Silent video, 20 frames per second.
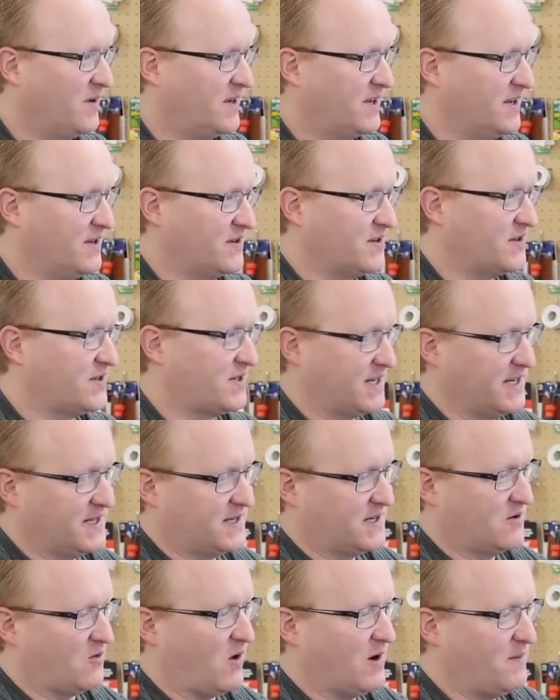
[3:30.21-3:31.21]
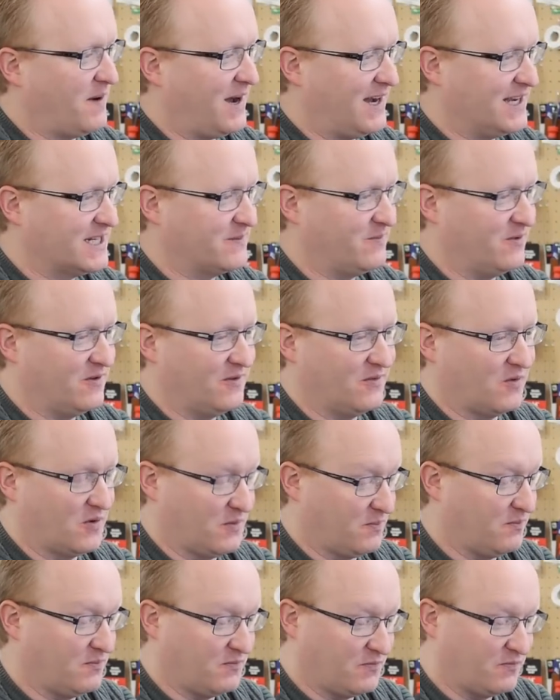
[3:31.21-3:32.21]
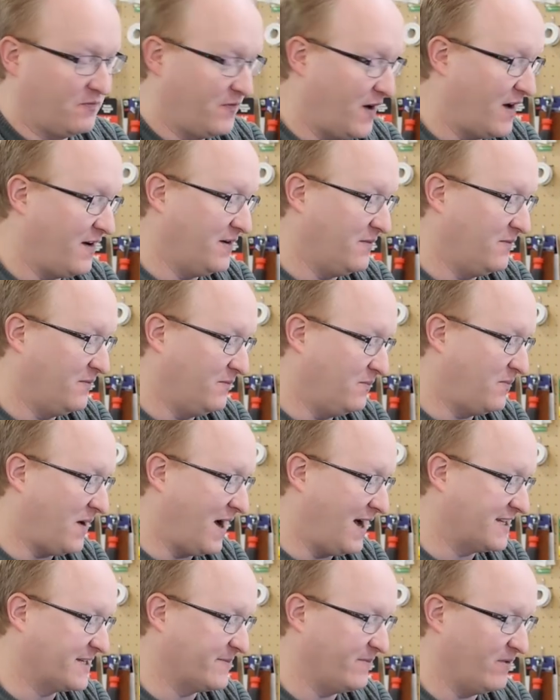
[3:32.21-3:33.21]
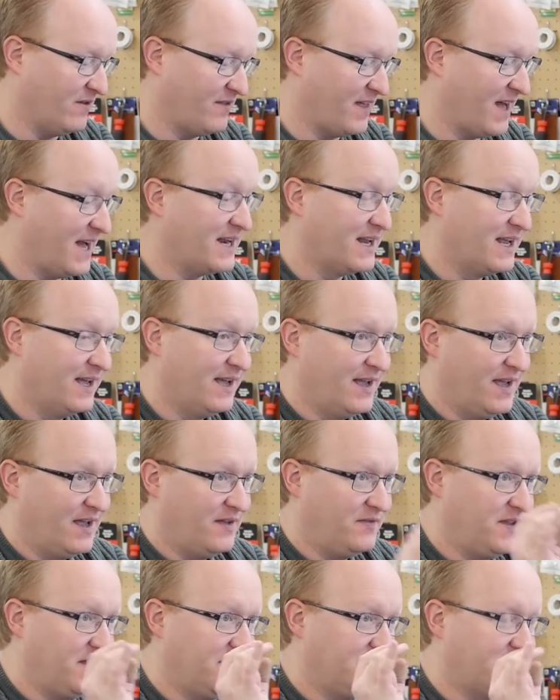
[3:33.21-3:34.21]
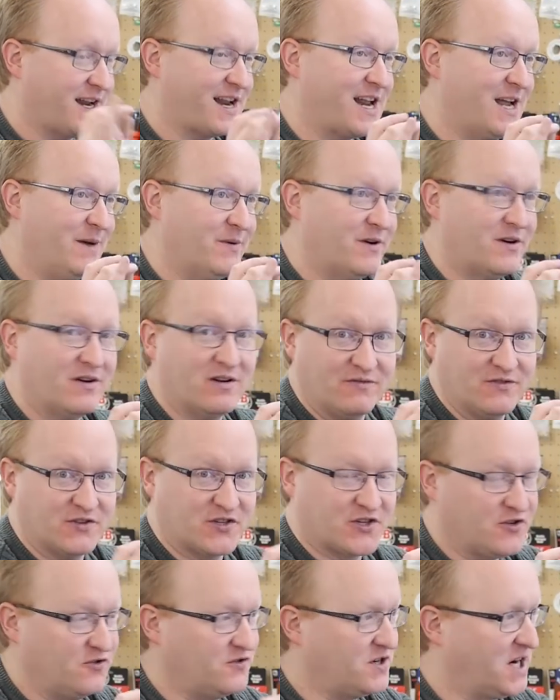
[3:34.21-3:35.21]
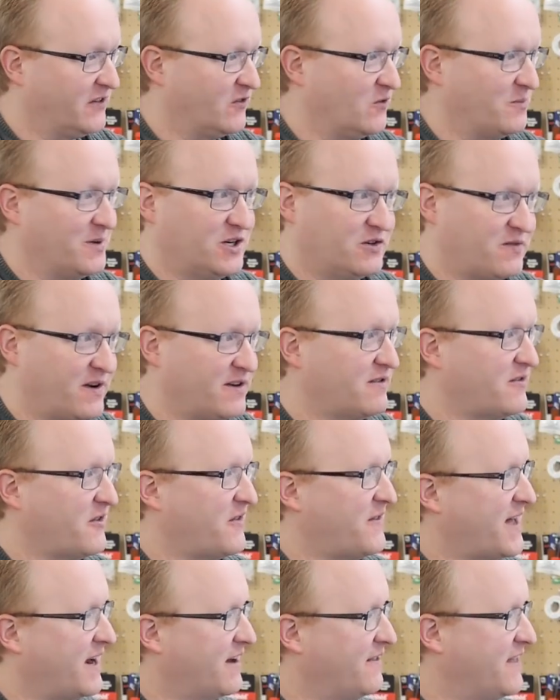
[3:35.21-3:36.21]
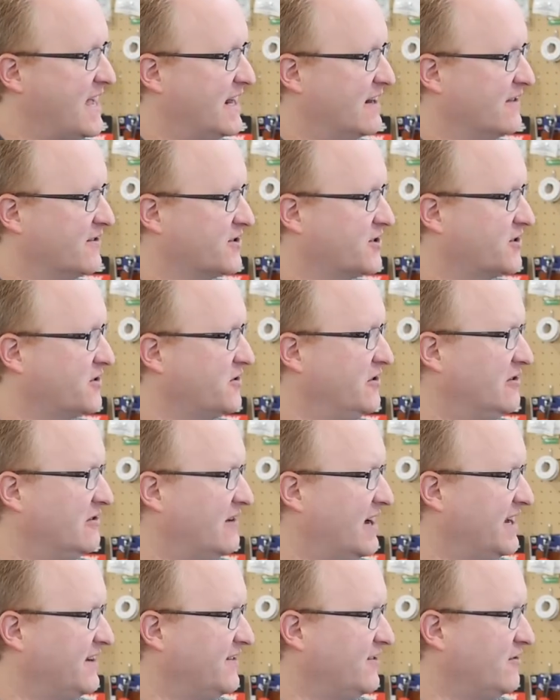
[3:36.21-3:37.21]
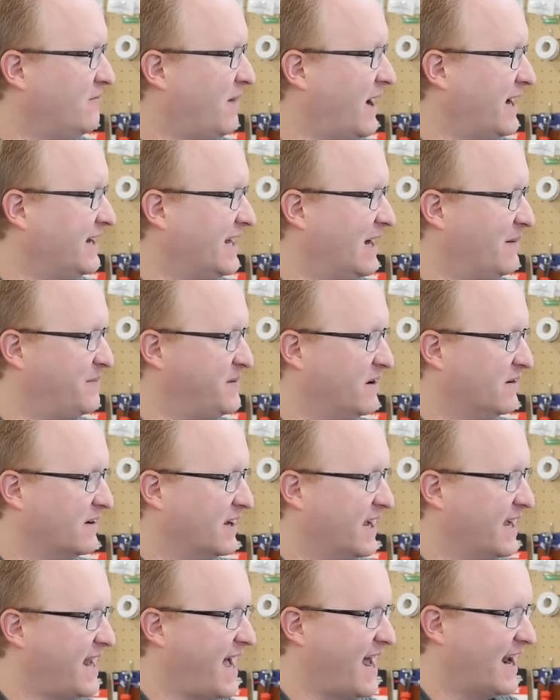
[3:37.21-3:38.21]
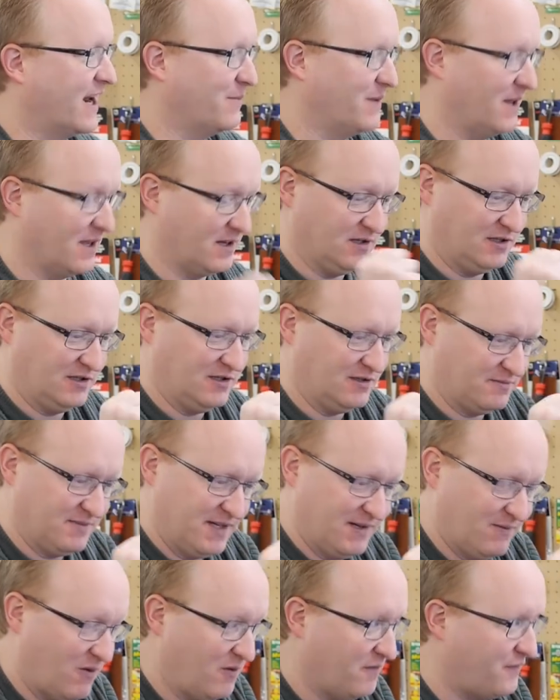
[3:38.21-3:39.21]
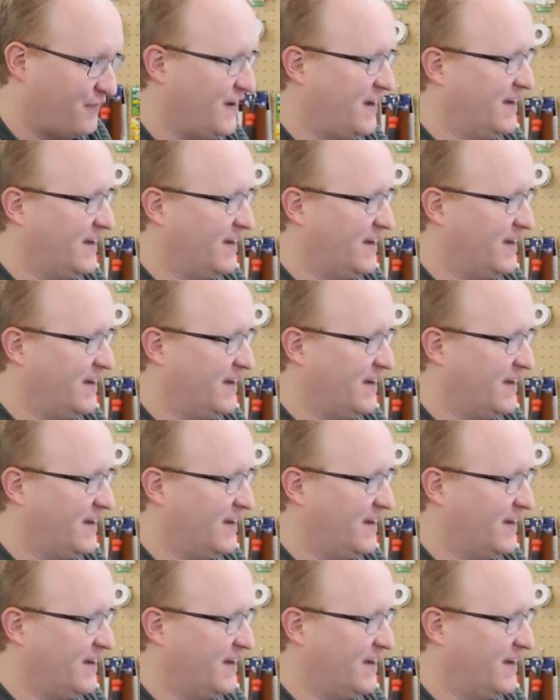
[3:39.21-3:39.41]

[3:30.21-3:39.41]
because it's quite possible, or very possible, that the diameter of the screwdriver will be greater than that of the head of the screw, and you might not be able to get at it. It'll be like, oh, it won't